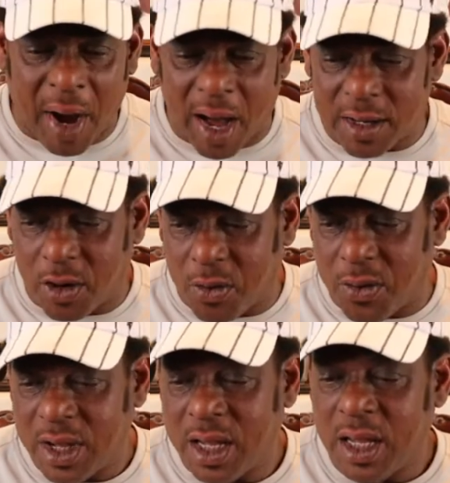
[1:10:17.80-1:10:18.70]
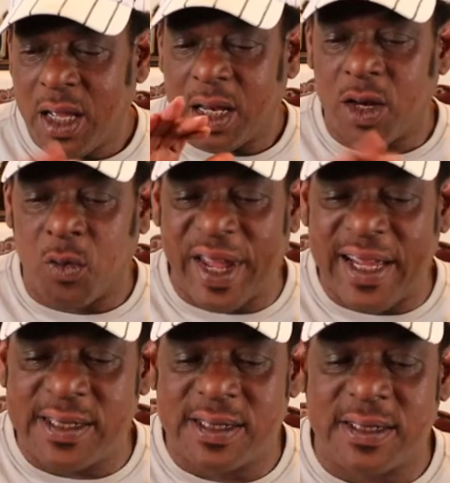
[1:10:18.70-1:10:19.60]
Paulo,
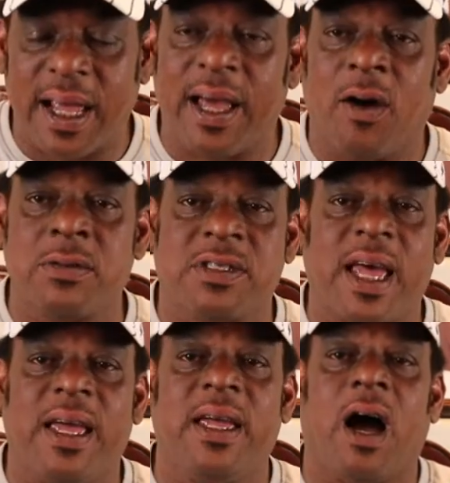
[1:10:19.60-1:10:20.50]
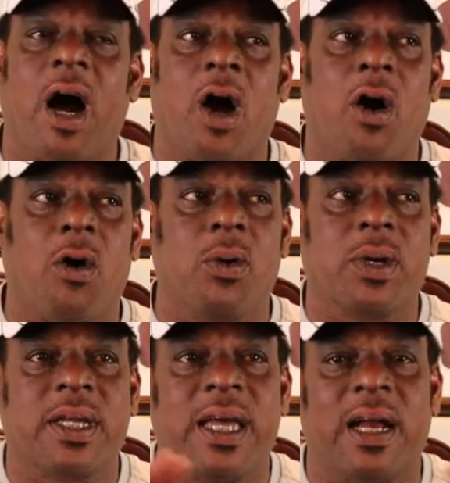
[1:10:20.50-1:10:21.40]
Luis, and Jose
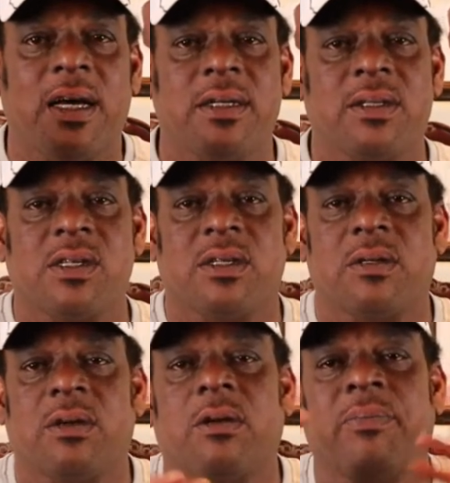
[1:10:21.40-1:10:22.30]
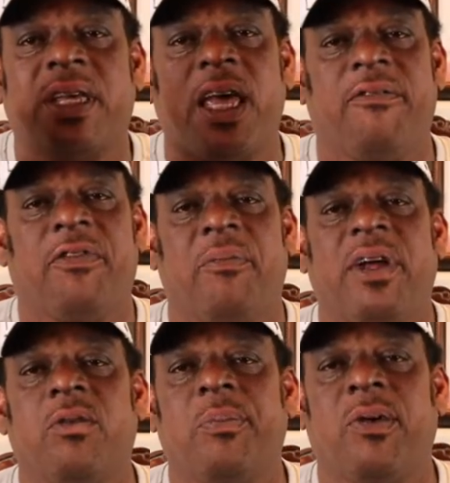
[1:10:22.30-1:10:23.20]
all kind of became
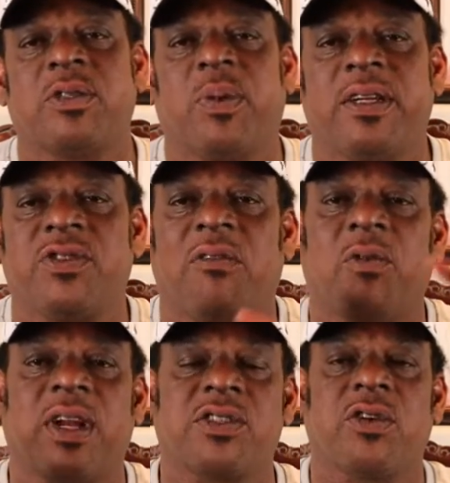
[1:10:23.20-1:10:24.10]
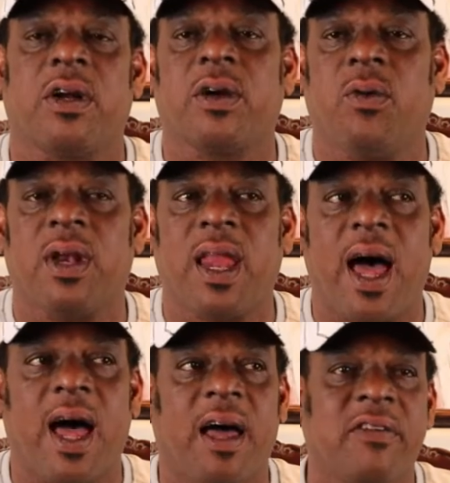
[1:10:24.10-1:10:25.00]
familiar with Points Blank Travel when I started going
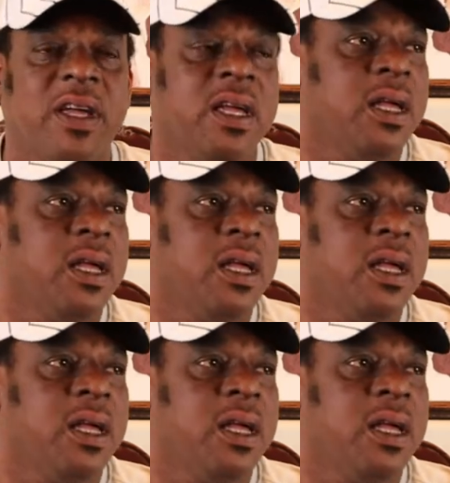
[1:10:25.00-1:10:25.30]
live.